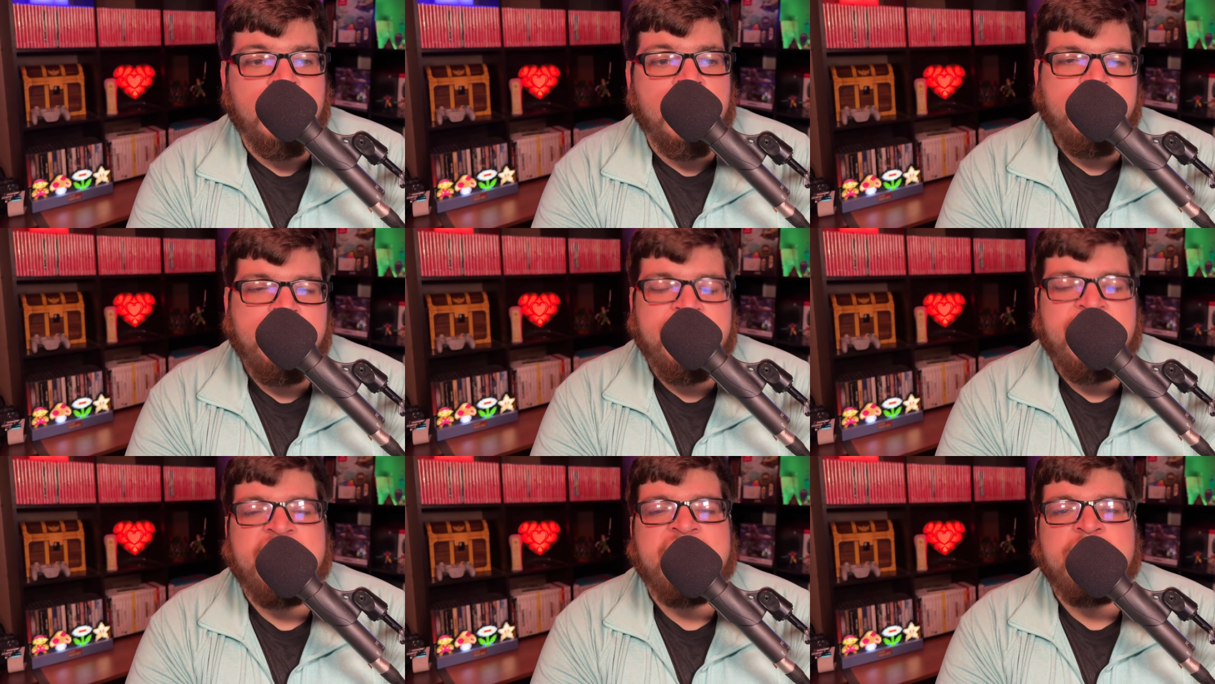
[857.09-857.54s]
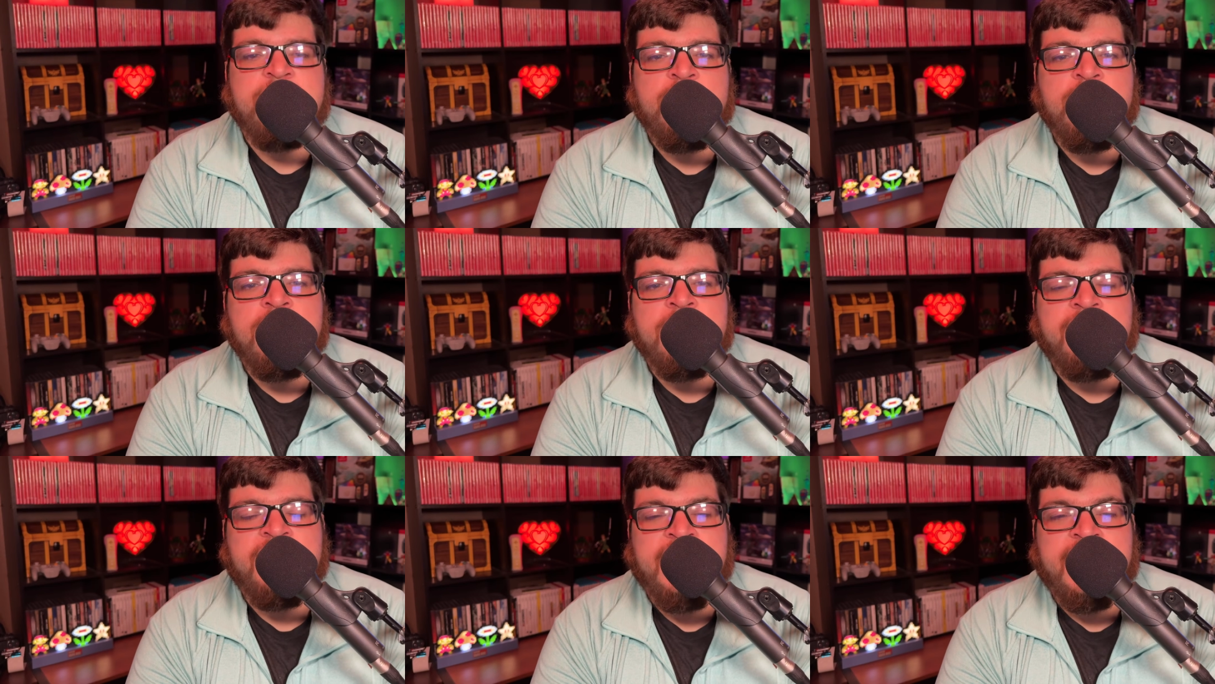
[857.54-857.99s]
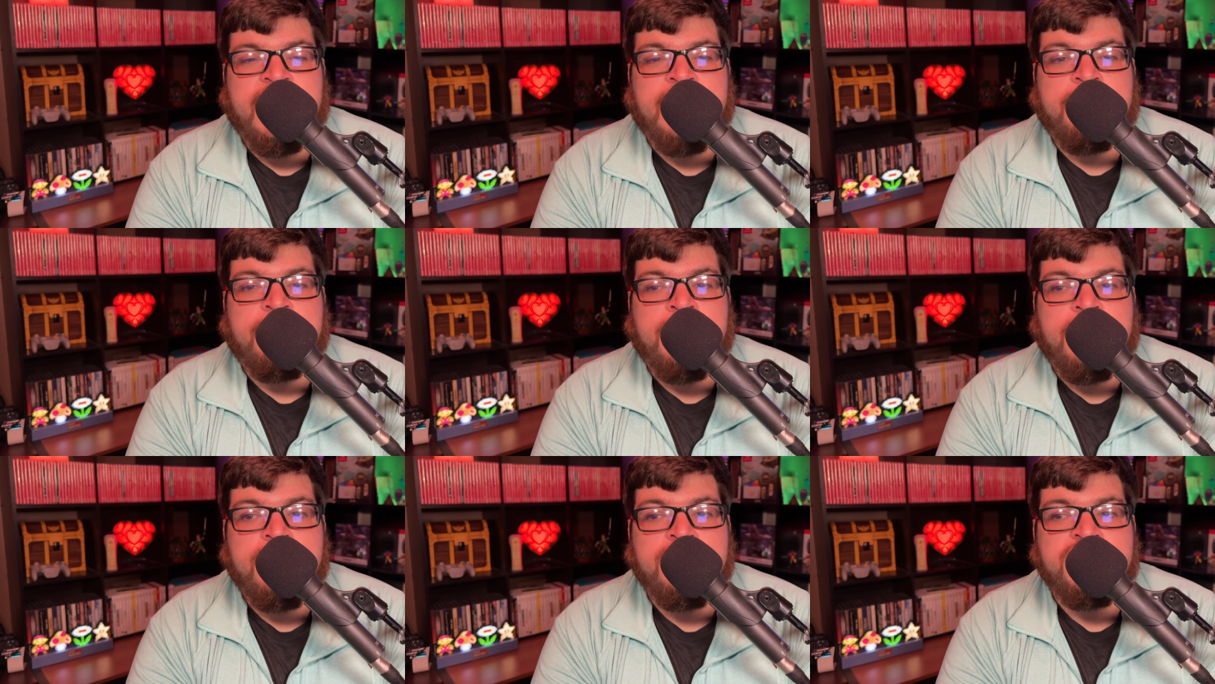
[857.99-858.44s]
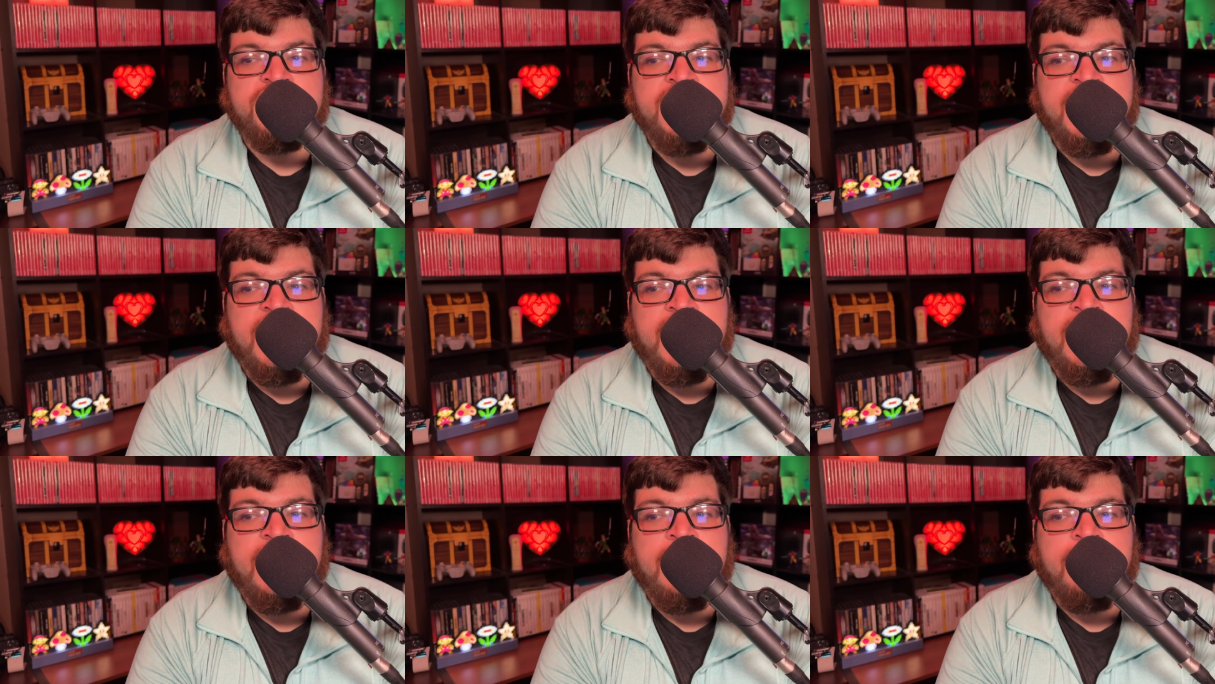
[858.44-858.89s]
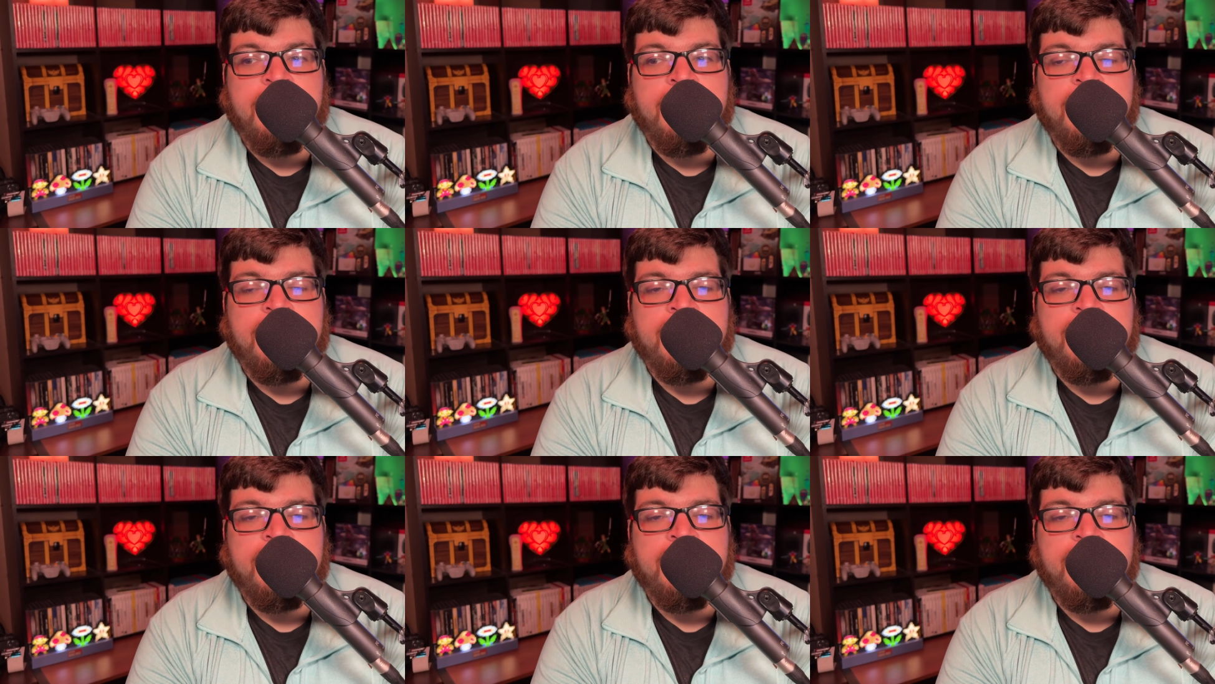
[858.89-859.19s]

but that's more of like a post-game.